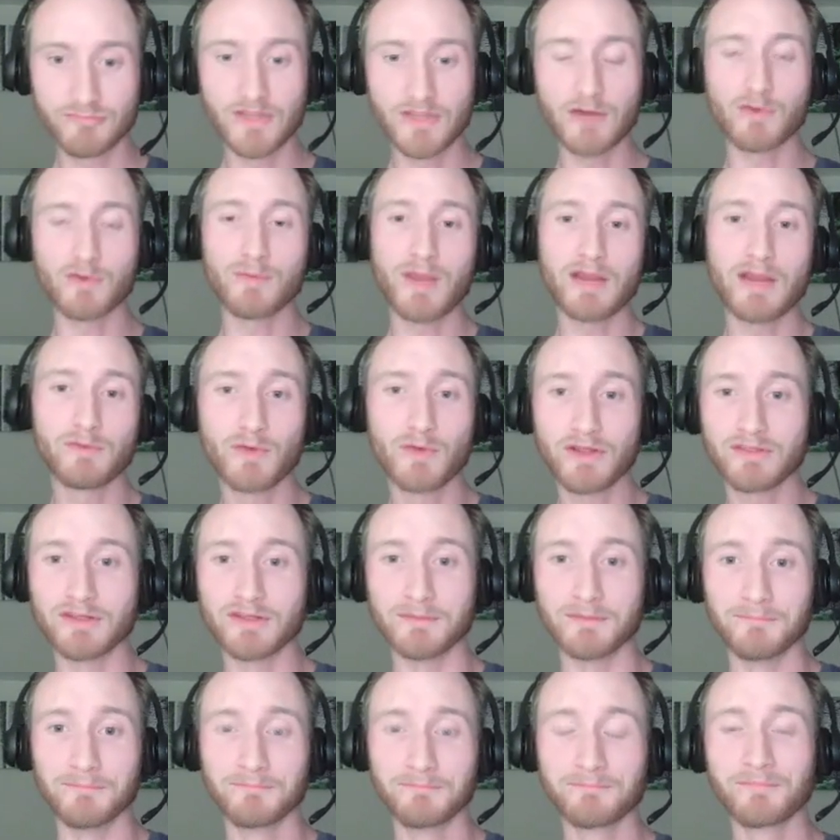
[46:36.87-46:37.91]
remain with him.
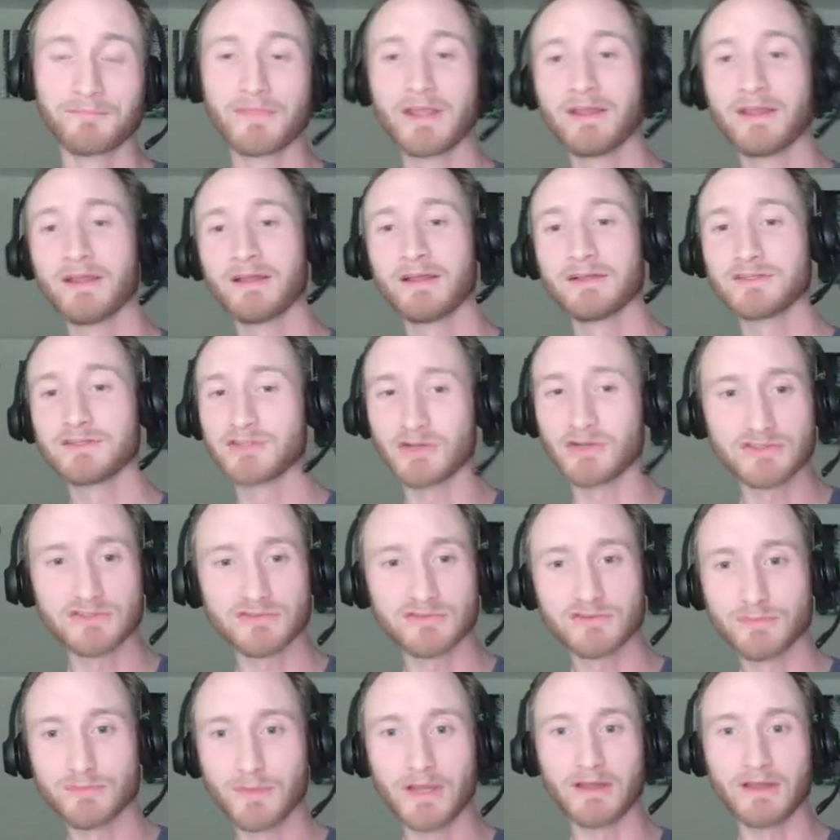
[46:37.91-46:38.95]
Joseph
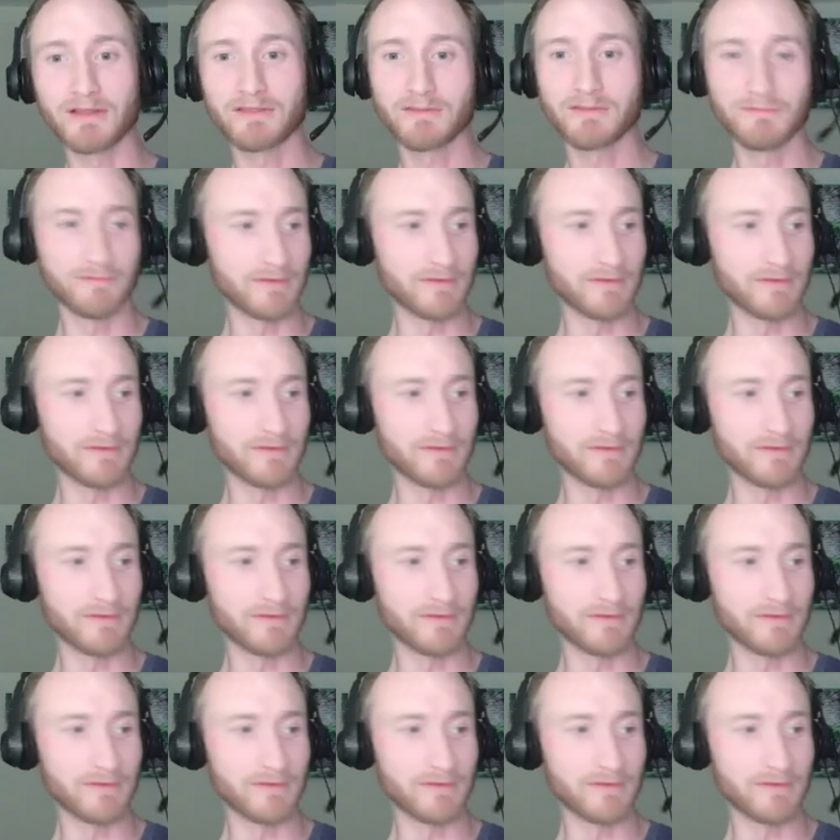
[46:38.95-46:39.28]
Smith,